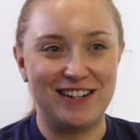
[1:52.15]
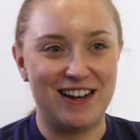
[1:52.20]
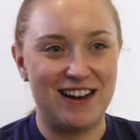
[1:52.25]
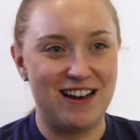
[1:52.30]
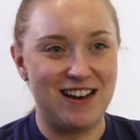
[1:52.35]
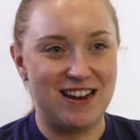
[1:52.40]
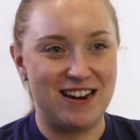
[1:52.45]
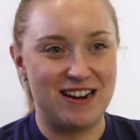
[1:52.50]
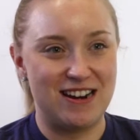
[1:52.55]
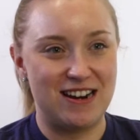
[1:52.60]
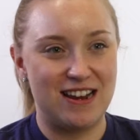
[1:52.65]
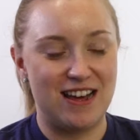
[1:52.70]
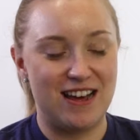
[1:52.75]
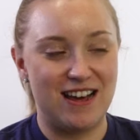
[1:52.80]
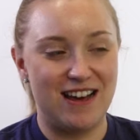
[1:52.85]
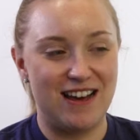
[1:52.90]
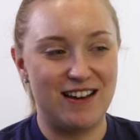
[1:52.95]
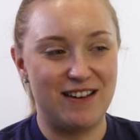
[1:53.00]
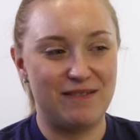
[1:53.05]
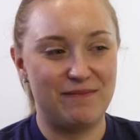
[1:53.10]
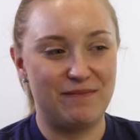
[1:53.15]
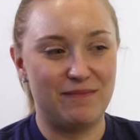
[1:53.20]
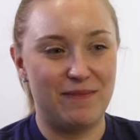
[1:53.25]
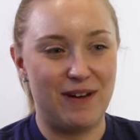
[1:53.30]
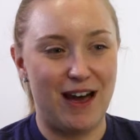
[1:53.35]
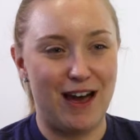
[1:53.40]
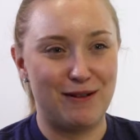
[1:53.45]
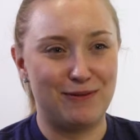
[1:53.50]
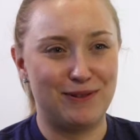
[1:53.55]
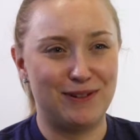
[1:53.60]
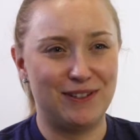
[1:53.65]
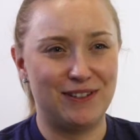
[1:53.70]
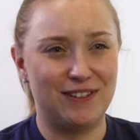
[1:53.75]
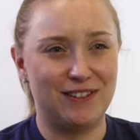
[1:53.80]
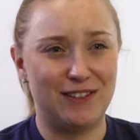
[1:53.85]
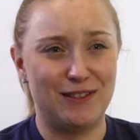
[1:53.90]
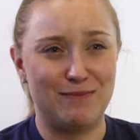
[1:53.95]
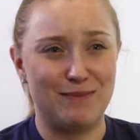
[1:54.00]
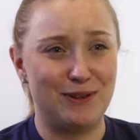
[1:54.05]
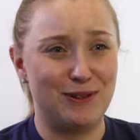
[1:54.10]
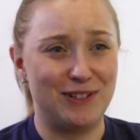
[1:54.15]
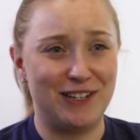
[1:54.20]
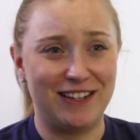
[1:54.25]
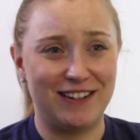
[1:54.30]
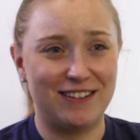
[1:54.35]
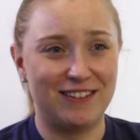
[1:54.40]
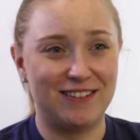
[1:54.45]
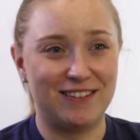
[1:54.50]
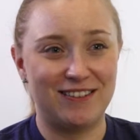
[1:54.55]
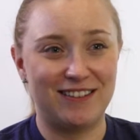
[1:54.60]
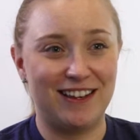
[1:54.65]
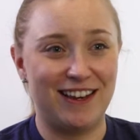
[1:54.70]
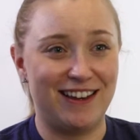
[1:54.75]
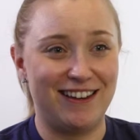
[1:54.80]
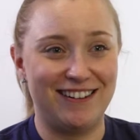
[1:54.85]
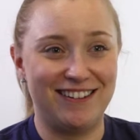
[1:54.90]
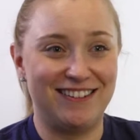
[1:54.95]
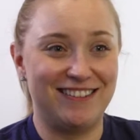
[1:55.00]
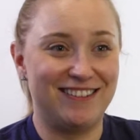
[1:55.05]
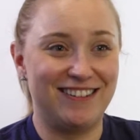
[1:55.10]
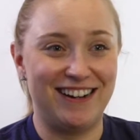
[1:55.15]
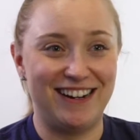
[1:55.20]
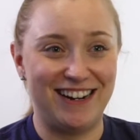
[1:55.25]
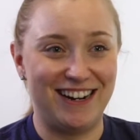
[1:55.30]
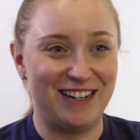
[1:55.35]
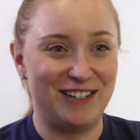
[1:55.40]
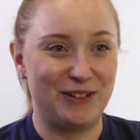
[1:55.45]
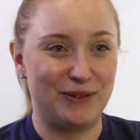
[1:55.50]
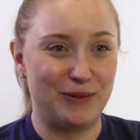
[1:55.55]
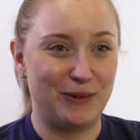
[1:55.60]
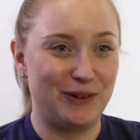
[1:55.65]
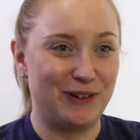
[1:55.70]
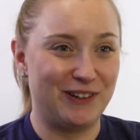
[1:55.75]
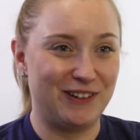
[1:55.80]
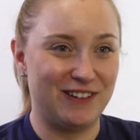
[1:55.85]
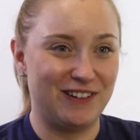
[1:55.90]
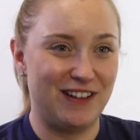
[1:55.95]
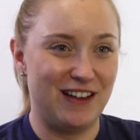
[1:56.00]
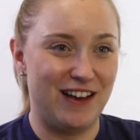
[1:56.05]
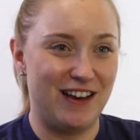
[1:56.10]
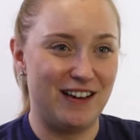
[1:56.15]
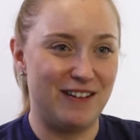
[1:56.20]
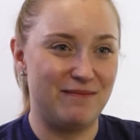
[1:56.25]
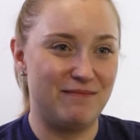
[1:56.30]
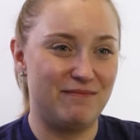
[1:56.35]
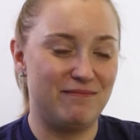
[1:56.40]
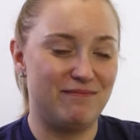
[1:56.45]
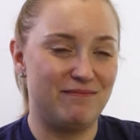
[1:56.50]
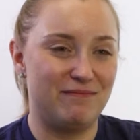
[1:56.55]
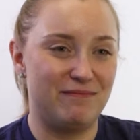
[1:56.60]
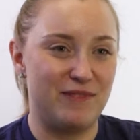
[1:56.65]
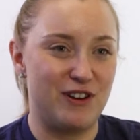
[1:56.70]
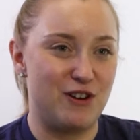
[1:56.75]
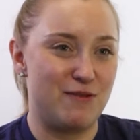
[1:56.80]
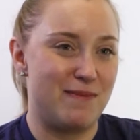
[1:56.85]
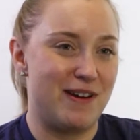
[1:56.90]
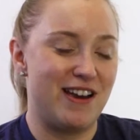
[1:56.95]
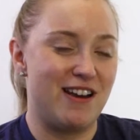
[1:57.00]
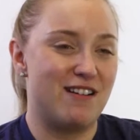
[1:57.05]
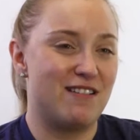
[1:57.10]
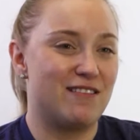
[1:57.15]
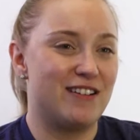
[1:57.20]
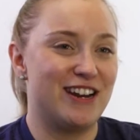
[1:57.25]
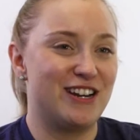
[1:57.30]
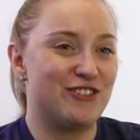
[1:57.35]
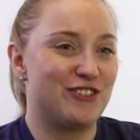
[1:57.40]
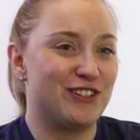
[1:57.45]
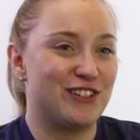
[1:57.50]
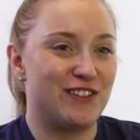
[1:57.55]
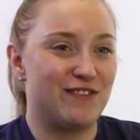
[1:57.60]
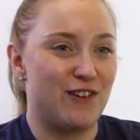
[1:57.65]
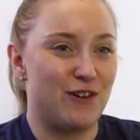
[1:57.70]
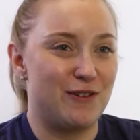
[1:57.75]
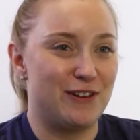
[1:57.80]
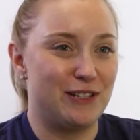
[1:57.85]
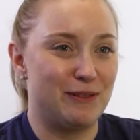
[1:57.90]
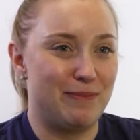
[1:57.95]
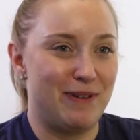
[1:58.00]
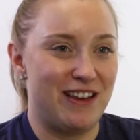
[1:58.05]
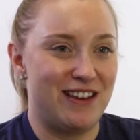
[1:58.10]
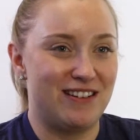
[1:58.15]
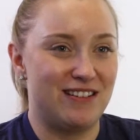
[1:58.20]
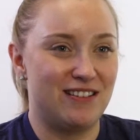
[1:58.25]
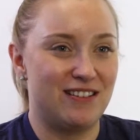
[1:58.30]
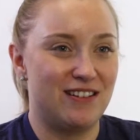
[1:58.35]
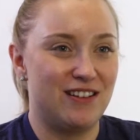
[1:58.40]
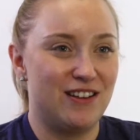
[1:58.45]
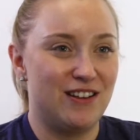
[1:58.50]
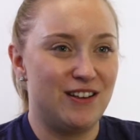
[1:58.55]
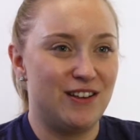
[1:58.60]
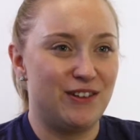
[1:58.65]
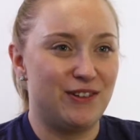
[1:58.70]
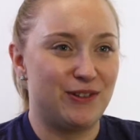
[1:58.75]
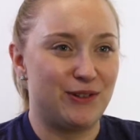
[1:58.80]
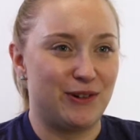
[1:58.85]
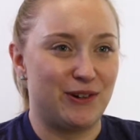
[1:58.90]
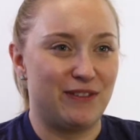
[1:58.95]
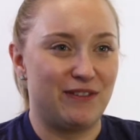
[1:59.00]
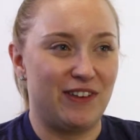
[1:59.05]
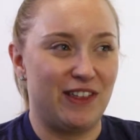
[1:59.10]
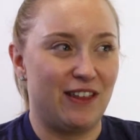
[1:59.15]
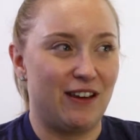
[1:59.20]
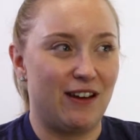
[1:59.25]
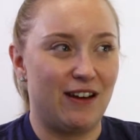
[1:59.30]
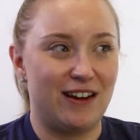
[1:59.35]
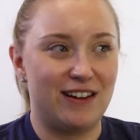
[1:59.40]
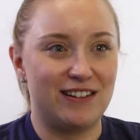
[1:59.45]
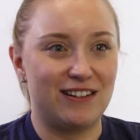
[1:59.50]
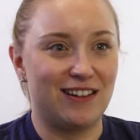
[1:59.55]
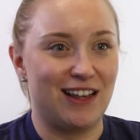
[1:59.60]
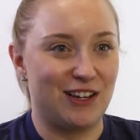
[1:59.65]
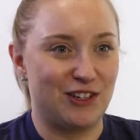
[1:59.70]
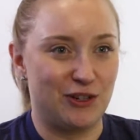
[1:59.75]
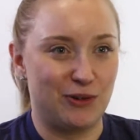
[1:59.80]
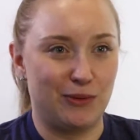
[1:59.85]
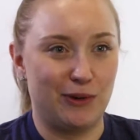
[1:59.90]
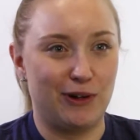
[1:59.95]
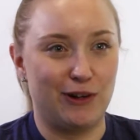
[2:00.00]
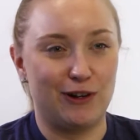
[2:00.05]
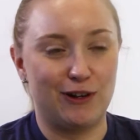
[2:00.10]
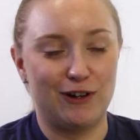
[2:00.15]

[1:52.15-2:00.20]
ton. I was the music kid in high school. My interests have always been sort of either intellectual